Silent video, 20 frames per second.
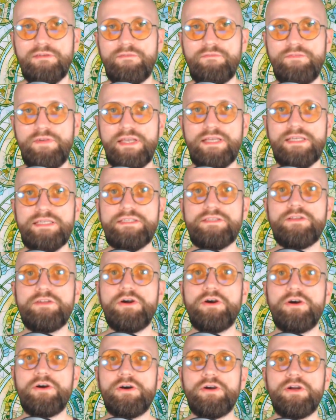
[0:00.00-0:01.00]
things that
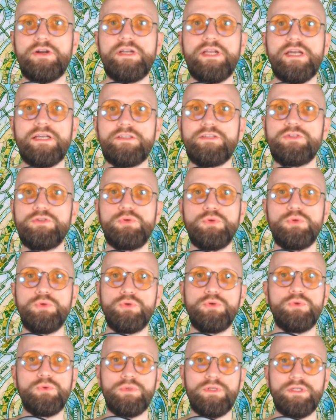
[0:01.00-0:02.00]
are connected to
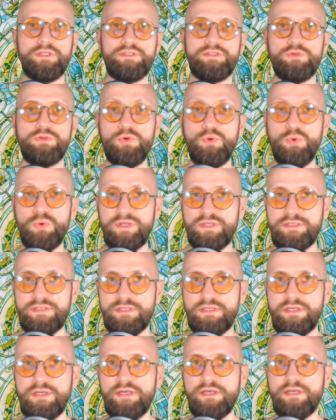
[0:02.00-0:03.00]
newness.
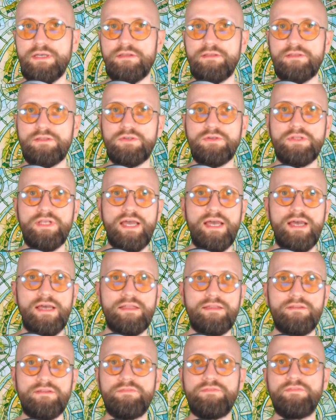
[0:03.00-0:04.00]
It could
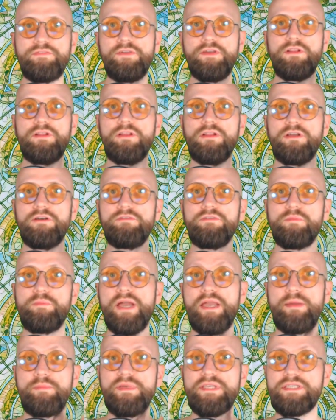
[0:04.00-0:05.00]
have the feel of a
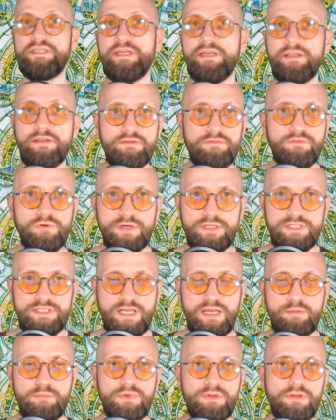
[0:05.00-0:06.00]
baby skin, for
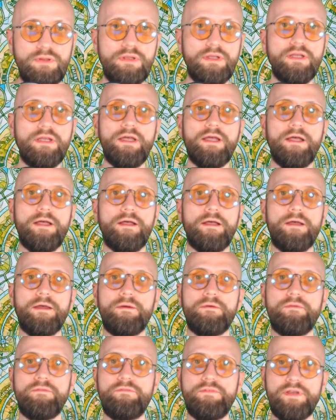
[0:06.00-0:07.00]
example.
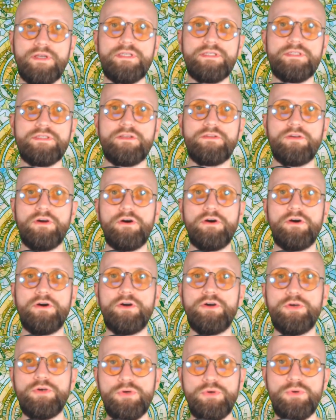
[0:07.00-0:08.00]
Things that are
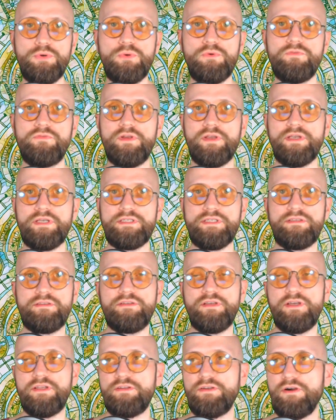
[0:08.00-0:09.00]
new, things
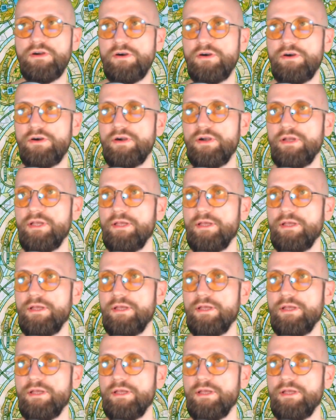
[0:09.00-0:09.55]
that are